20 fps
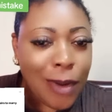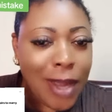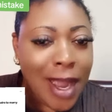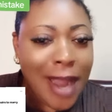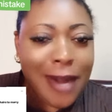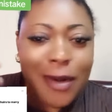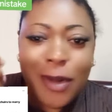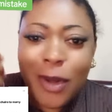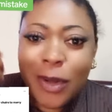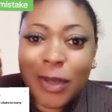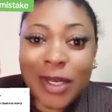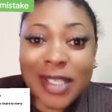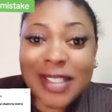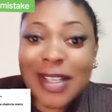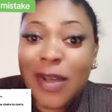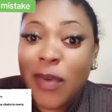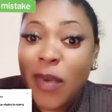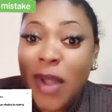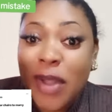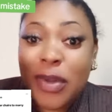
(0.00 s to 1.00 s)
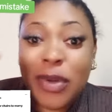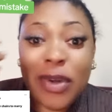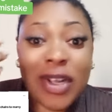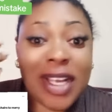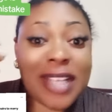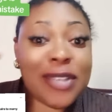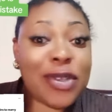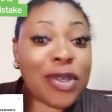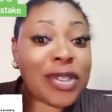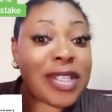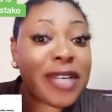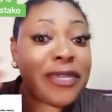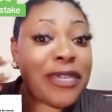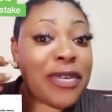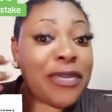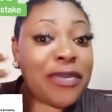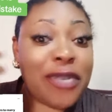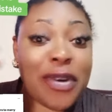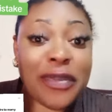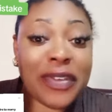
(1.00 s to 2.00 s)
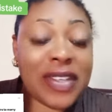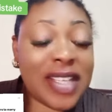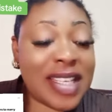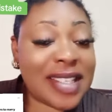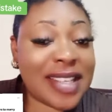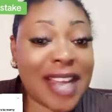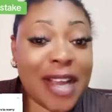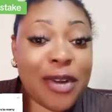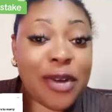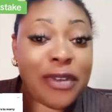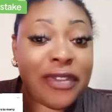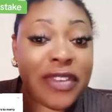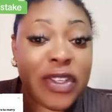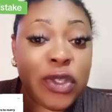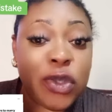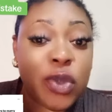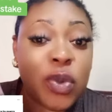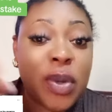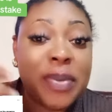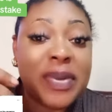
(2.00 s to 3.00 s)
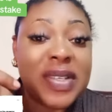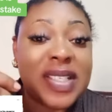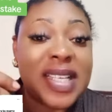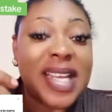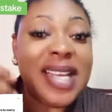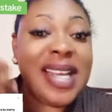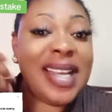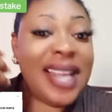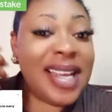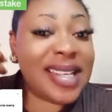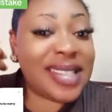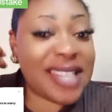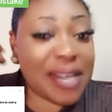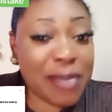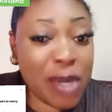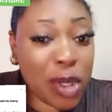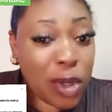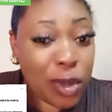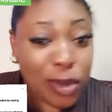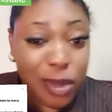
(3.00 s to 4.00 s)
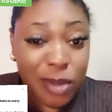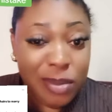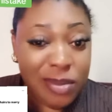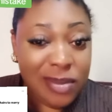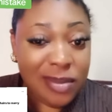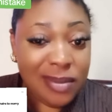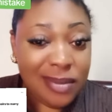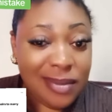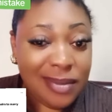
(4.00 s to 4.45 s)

I don't understand why you will get yourself involved in this kind of issue where we say it gets semicolon.